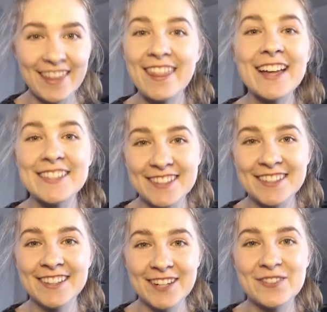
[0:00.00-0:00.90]
That's
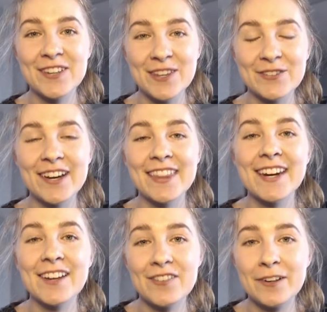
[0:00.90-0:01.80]
going to be the way that
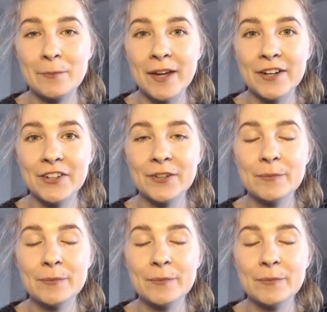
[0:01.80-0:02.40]
I feel better.